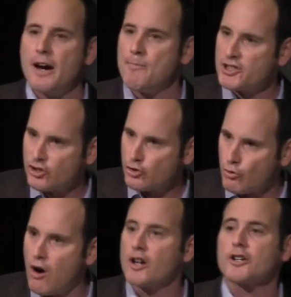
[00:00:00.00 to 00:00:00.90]
a much
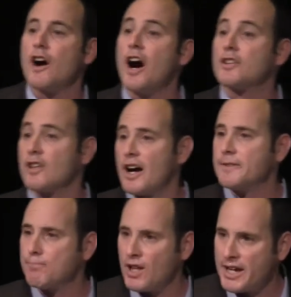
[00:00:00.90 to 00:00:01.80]
stronger
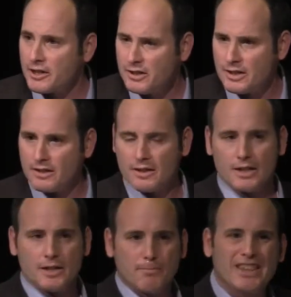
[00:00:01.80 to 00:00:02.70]
online player,
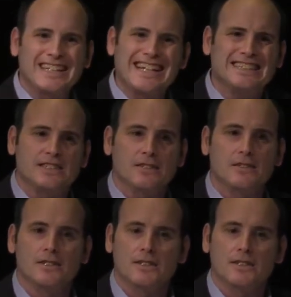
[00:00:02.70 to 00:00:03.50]
but they didn't,